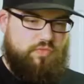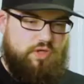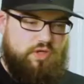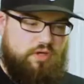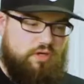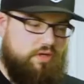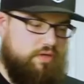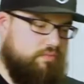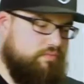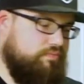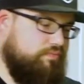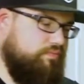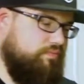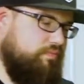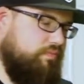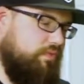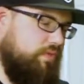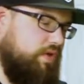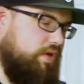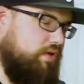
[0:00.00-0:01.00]
Alright.
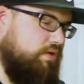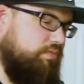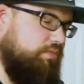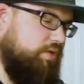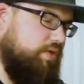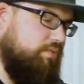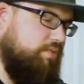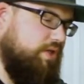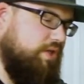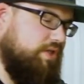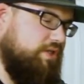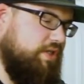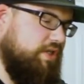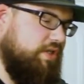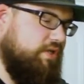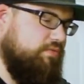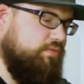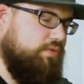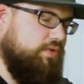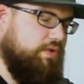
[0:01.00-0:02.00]
That'll be me
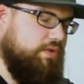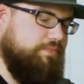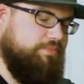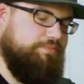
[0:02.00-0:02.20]
taking one.